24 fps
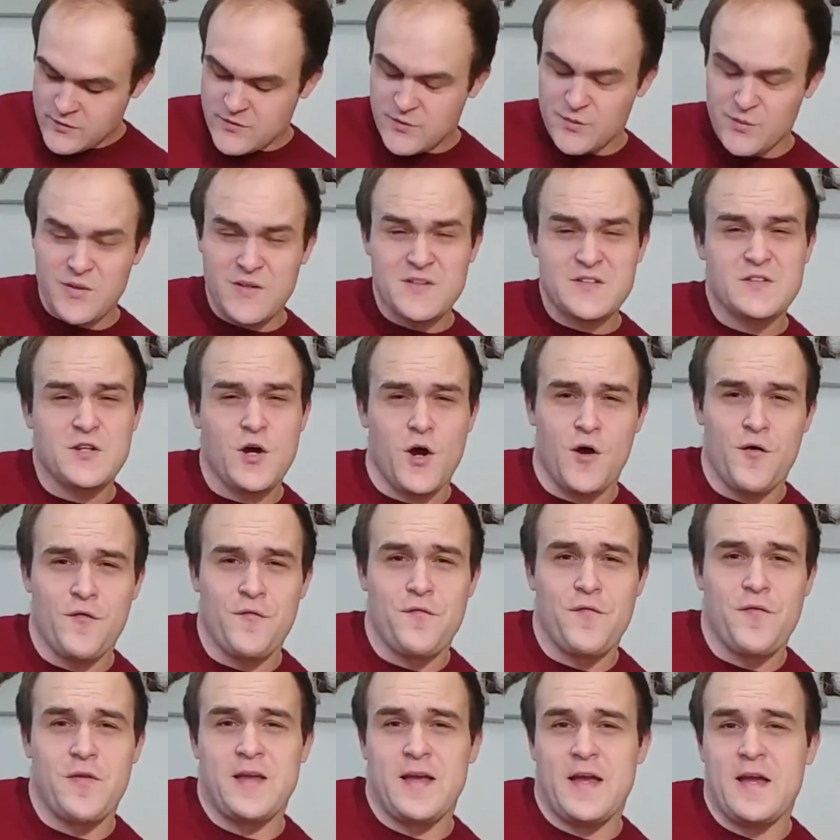So we're going to start
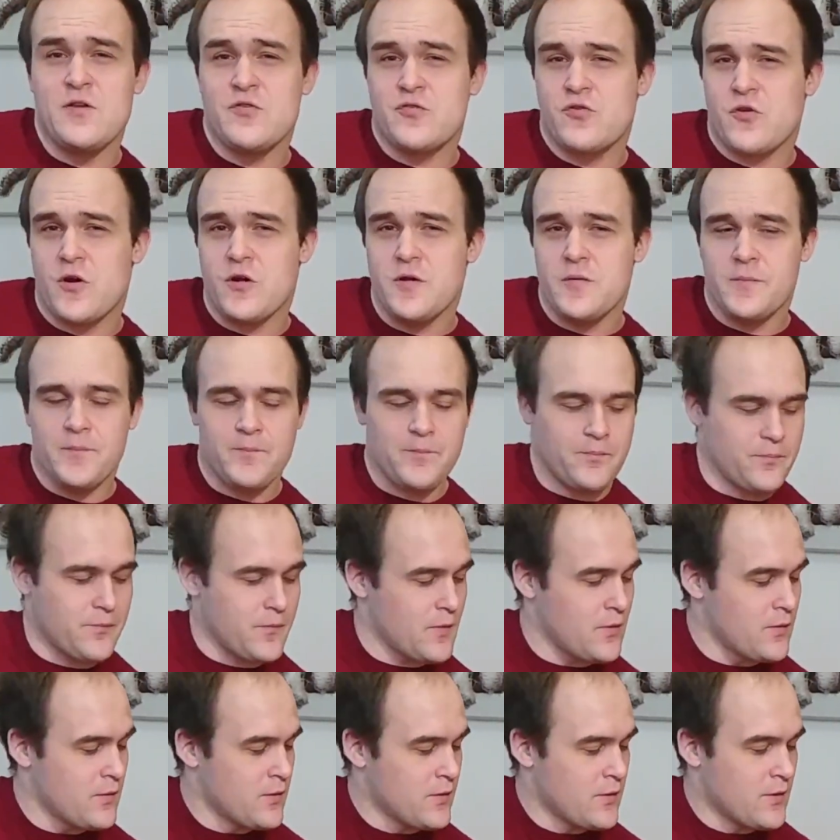off with the intro.
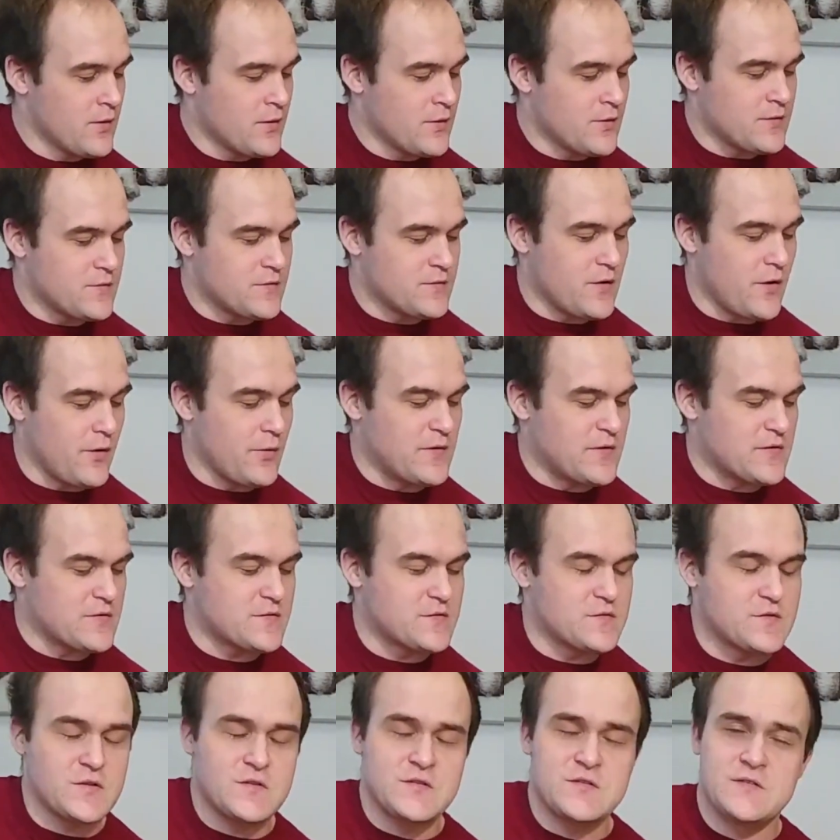So
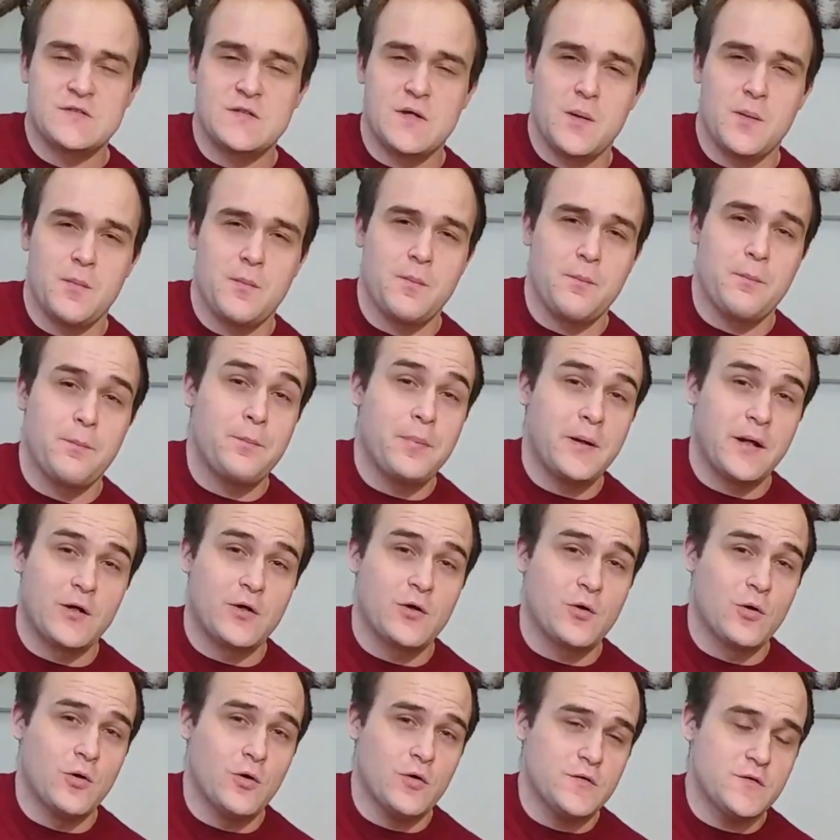it's just some
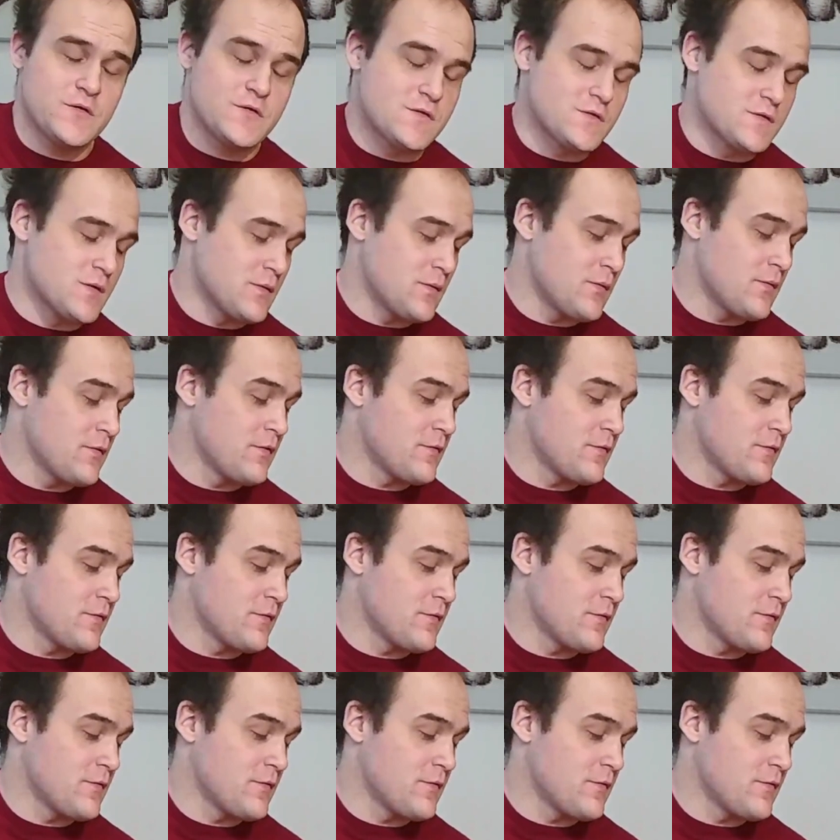pick chords.